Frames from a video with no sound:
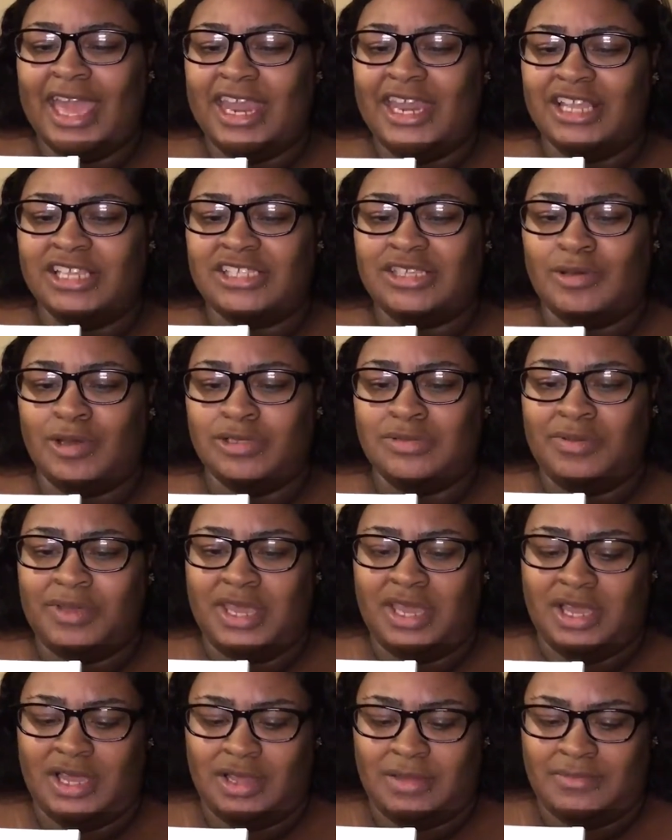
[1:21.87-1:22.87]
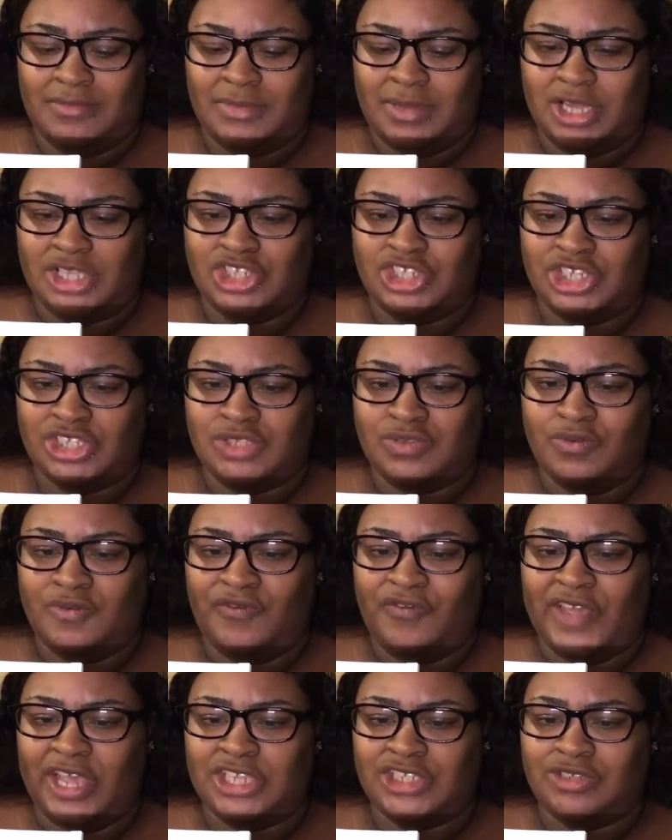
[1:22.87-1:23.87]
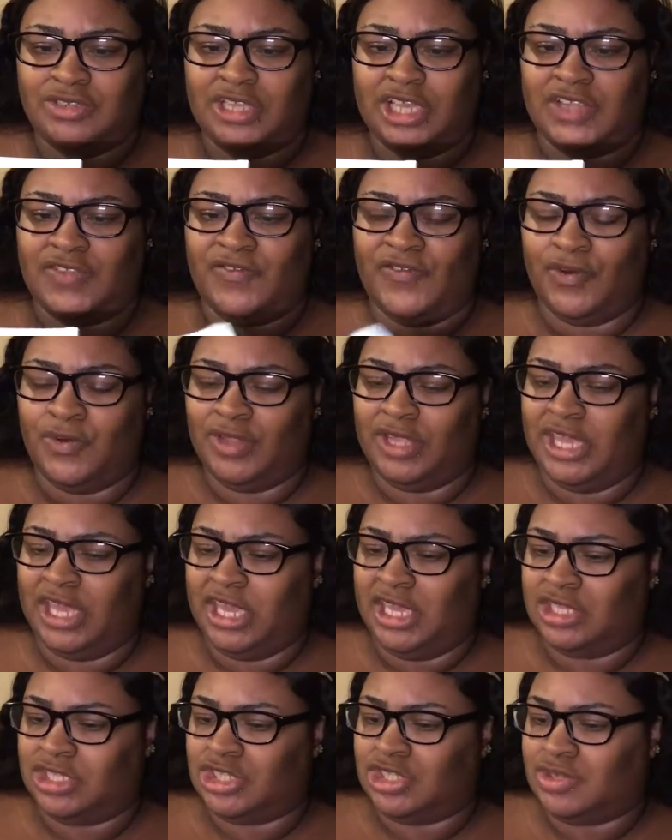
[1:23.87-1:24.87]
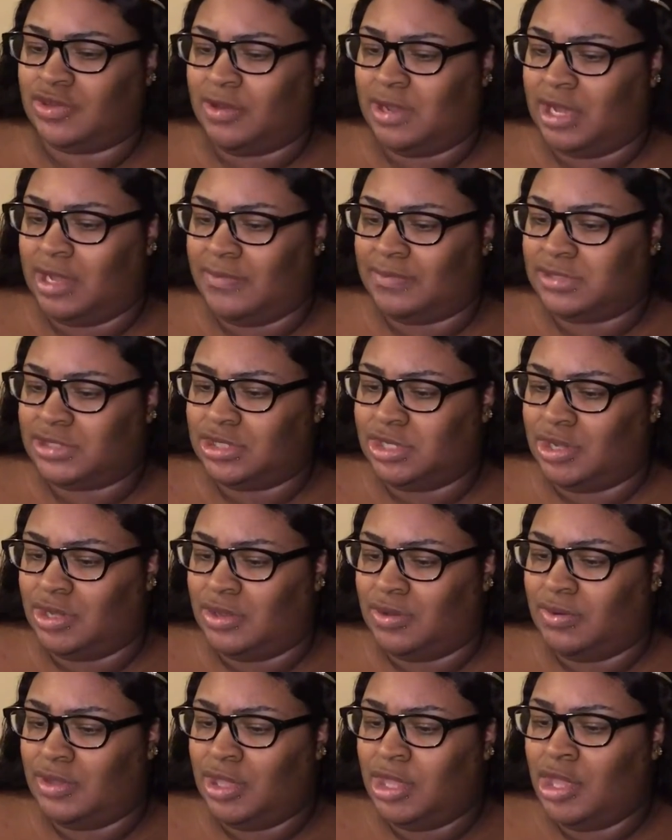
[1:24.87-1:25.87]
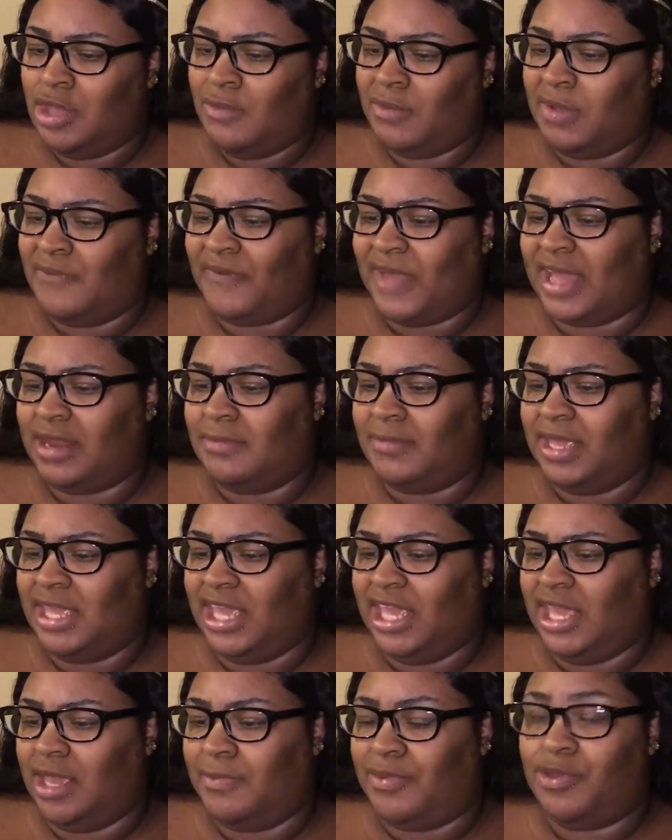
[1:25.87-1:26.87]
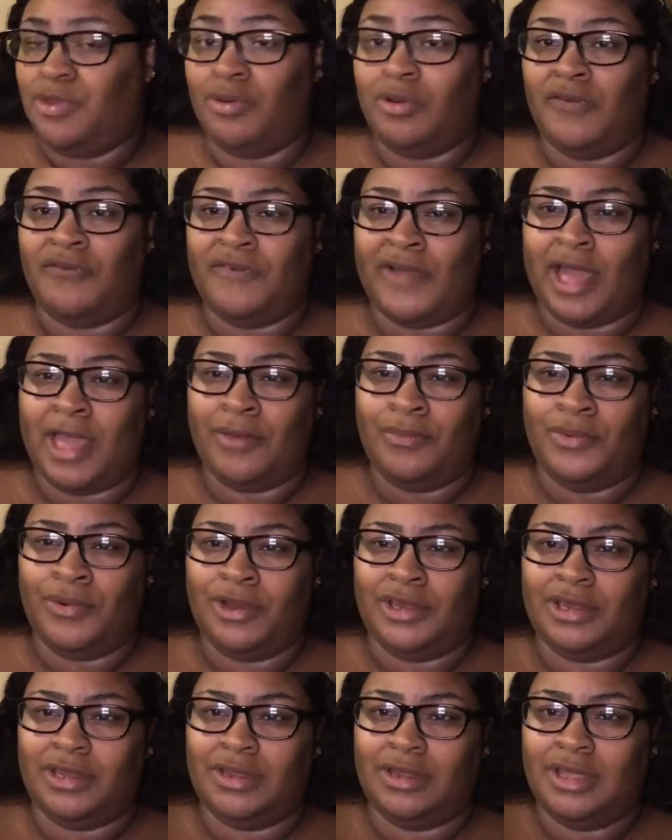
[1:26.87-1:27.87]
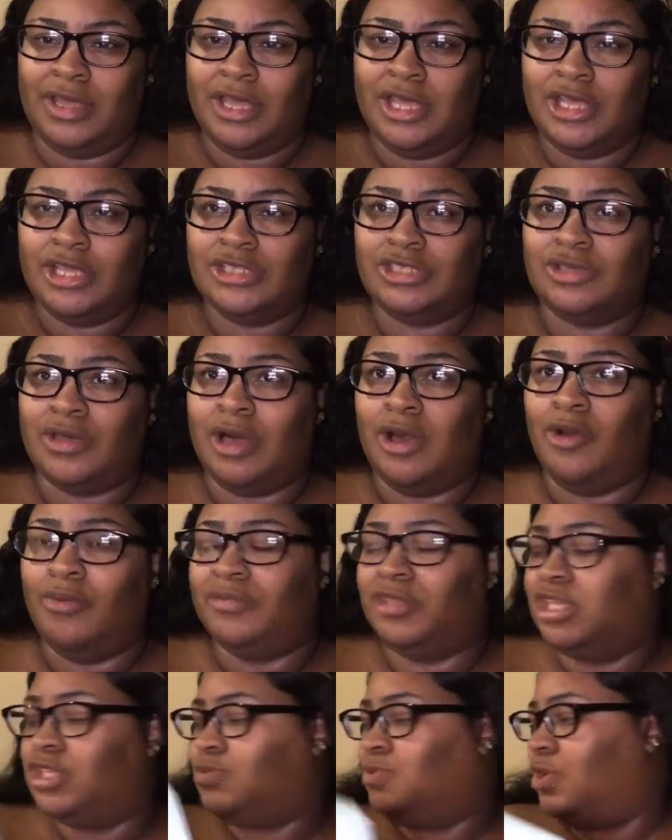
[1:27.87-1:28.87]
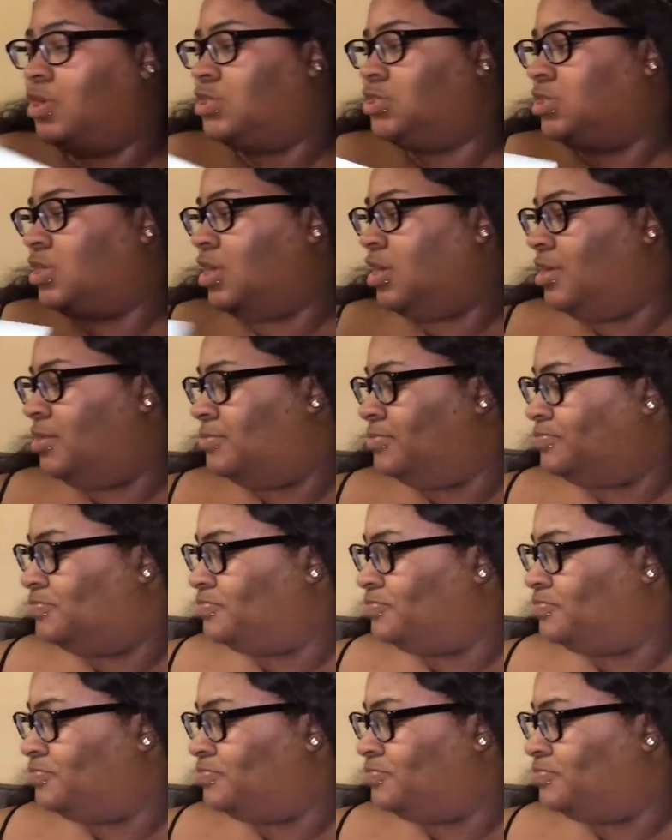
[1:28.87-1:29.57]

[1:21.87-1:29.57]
and it's supposed to be um, a gentle facial exfoliating scrub so with vitamin E and purified water so I hope this works good